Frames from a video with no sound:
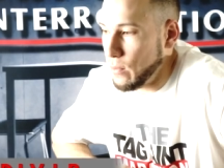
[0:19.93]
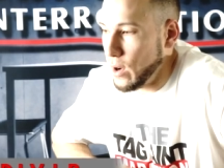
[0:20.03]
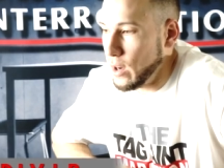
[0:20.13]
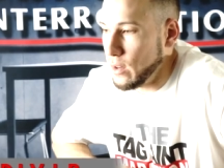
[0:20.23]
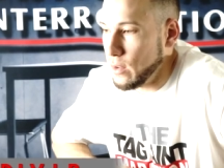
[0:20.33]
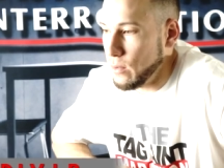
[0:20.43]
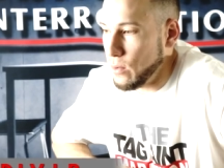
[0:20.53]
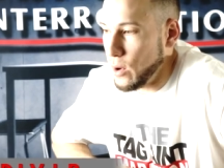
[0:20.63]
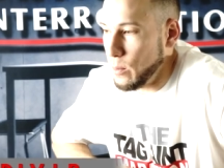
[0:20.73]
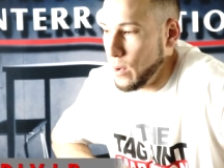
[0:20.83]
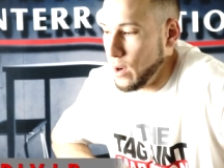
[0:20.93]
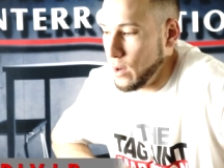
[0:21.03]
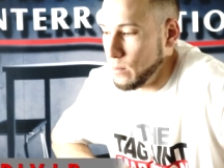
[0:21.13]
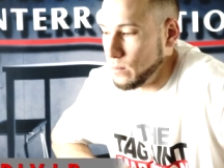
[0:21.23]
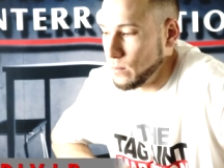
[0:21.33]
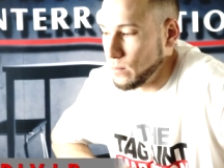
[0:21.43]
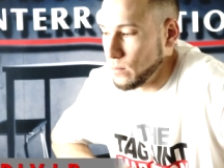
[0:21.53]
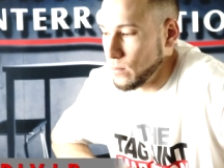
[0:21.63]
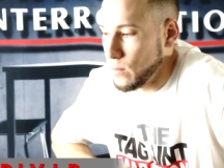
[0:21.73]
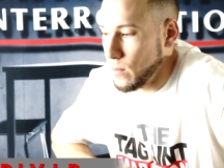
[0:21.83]
friend from um,
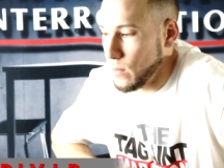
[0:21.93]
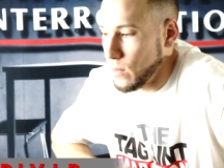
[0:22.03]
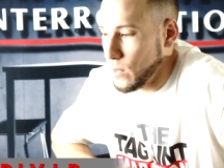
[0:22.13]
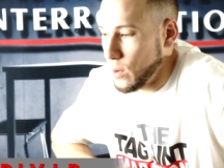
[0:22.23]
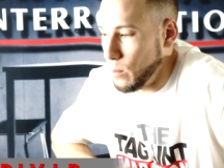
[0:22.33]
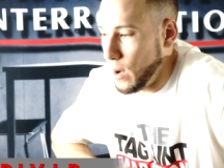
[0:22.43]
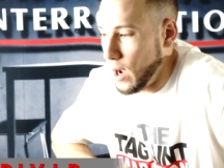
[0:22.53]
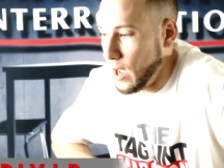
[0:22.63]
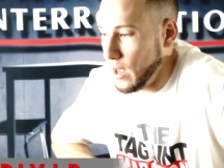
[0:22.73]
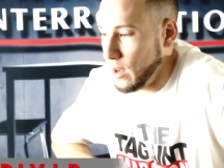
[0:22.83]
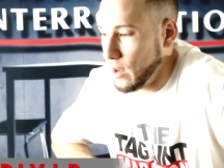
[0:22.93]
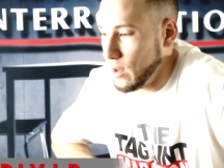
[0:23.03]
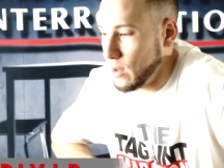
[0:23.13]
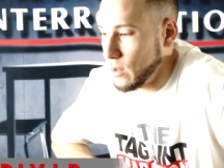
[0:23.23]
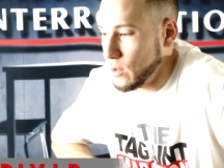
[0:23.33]
my uh,